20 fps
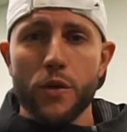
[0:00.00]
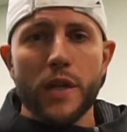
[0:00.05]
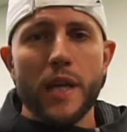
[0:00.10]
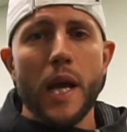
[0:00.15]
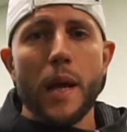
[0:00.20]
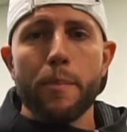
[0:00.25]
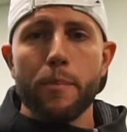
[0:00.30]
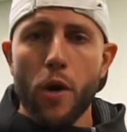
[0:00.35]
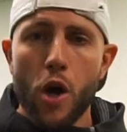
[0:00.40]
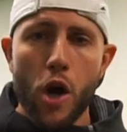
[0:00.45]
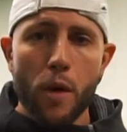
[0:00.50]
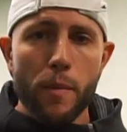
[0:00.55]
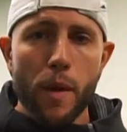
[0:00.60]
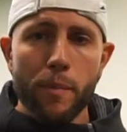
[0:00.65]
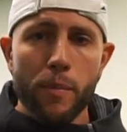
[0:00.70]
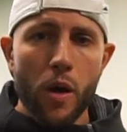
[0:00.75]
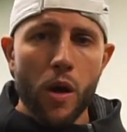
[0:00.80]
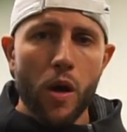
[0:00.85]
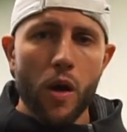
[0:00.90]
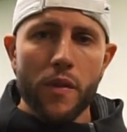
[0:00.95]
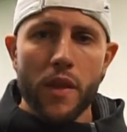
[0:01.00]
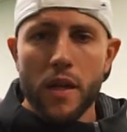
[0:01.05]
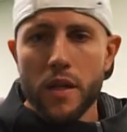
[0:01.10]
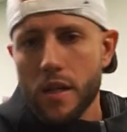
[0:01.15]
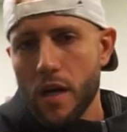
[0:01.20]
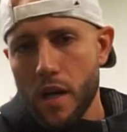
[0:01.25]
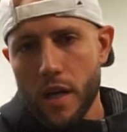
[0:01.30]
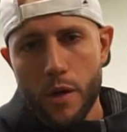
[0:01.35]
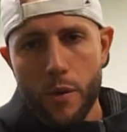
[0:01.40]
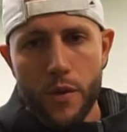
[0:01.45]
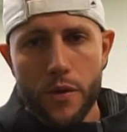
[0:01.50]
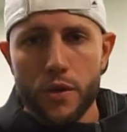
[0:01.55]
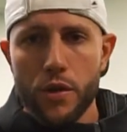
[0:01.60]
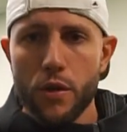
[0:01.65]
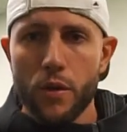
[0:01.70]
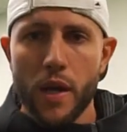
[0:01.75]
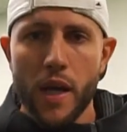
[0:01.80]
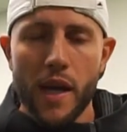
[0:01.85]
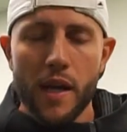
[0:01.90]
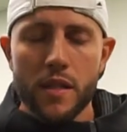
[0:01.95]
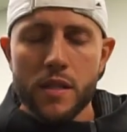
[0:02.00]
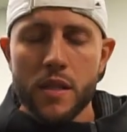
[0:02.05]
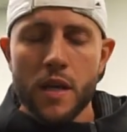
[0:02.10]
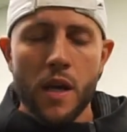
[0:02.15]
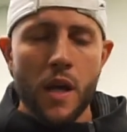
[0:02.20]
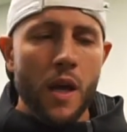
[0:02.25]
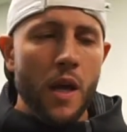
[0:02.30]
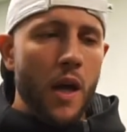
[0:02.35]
you can't palm a ball, then dunk it with two hands.